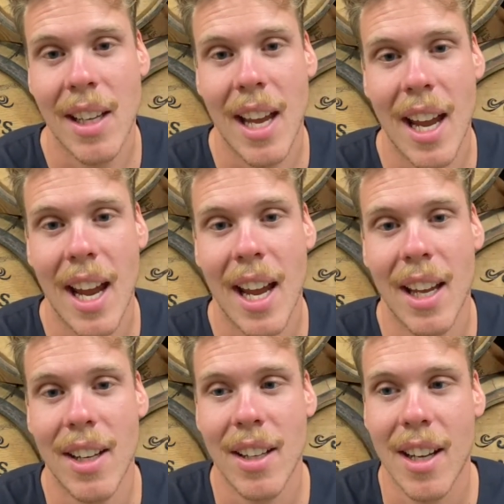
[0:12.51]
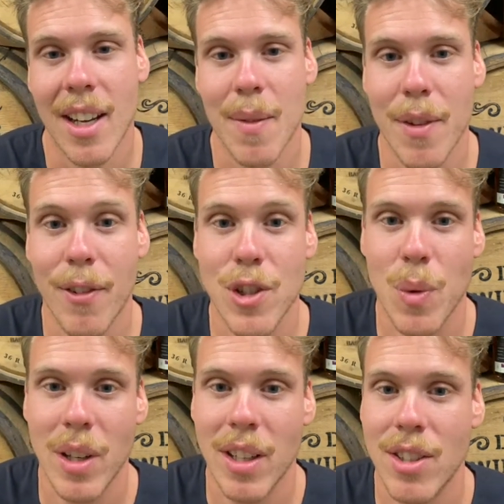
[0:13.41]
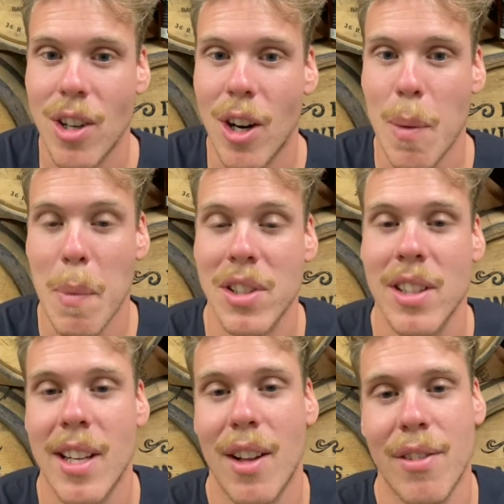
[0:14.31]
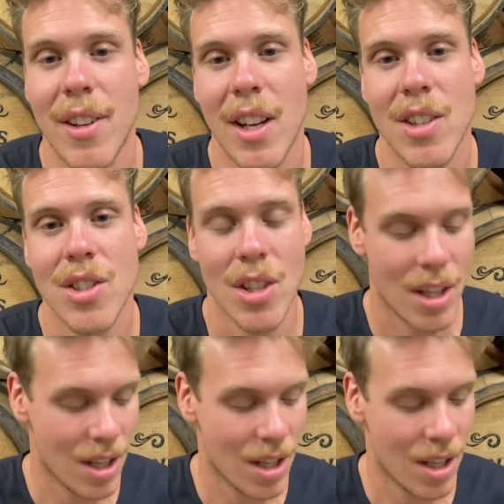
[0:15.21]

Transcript: And um, the first one is our Moscatel finish,